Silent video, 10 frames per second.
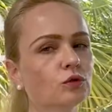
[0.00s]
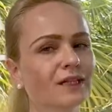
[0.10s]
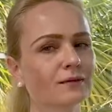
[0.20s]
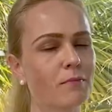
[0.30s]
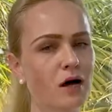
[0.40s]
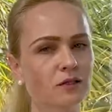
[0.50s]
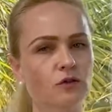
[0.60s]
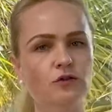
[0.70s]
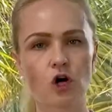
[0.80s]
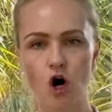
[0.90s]
that
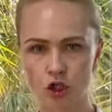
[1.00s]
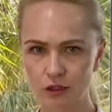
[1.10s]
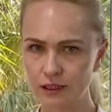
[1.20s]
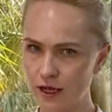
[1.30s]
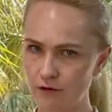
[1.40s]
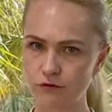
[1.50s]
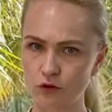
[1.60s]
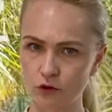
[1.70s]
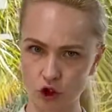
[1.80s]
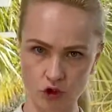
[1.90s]
muscles hardly
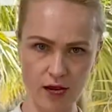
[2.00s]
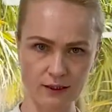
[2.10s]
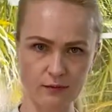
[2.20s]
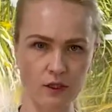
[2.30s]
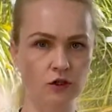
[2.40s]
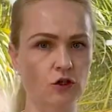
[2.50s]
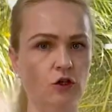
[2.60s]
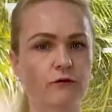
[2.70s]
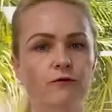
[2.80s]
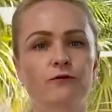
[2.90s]
ever transmit
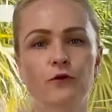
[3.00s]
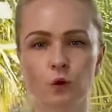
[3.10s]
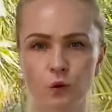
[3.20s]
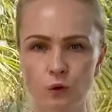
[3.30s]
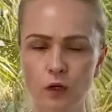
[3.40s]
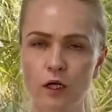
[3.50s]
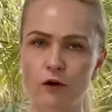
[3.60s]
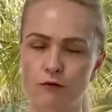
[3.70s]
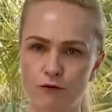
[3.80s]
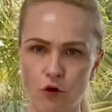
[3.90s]
their full
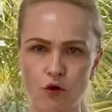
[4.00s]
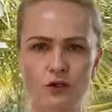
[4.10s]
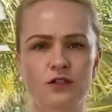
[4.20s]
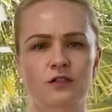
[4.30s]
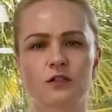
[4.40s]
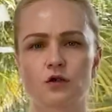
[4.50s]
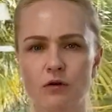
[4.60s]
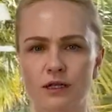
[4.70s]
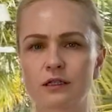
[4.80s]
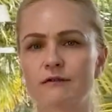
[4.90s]
force
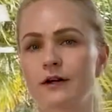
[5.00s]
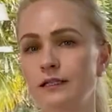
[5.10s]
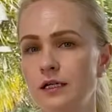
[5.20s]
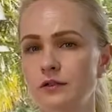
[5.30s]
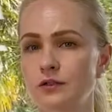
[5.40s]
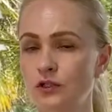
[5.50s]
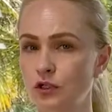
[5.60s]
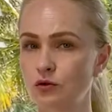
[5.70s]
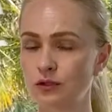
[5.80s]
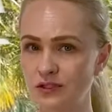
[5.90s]
directly via tendons
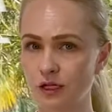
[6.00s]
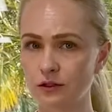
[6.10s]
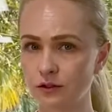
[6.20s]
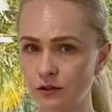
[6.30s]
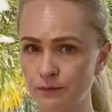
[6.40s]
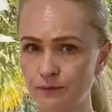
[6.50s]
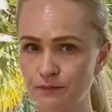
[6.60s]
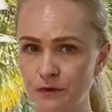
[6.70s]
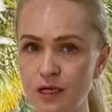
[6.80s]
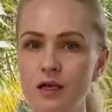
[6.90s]
into the skeleton?
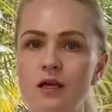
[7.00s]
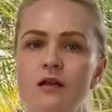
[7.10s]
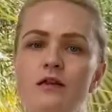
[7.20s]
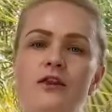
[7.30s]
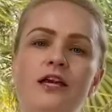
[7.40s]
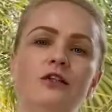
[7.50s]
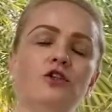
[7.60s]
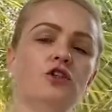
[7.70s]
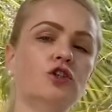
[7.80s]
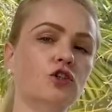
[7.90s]
They
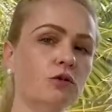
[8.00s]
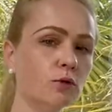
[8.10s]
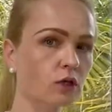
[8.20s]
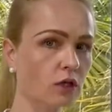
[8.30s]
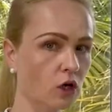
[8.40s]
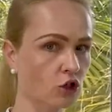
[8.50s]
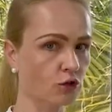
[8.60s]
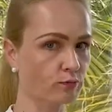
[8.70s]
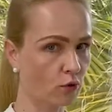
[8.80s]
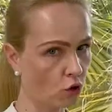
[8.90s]
distribute a large
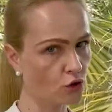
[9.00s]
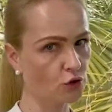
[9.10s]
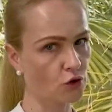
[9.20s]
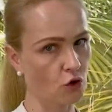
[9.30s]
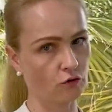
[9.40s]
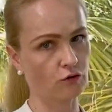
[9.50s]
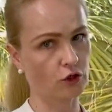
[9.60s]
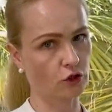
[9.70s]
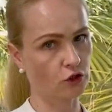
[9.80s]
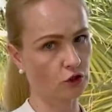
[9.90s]
portion of
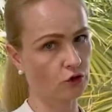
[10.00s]
their